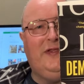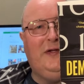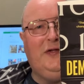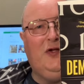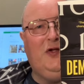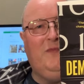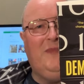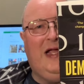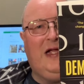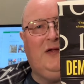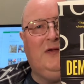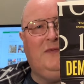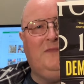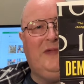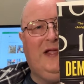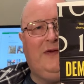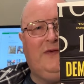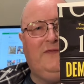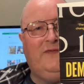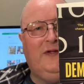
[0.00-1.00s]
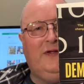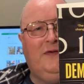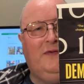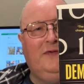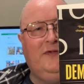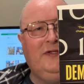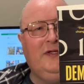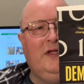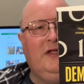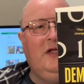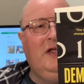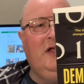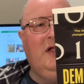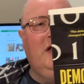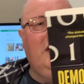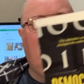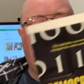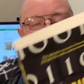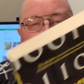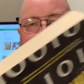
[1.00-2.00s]
the new battlefield.
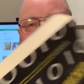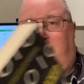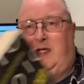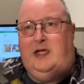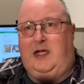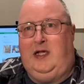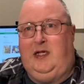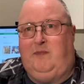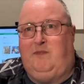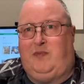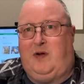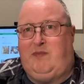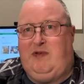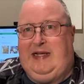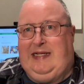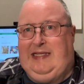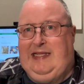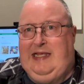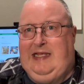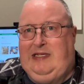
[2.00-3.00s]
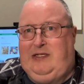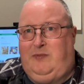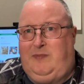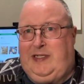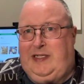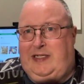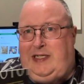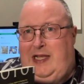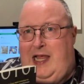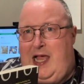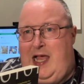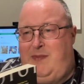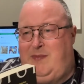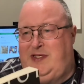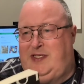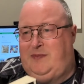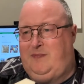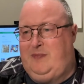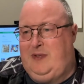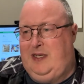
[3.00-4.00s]
Okay, probably a little bit
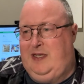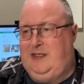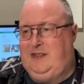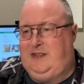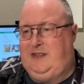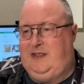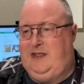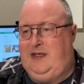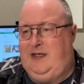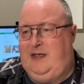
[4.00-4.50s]
alarmist, but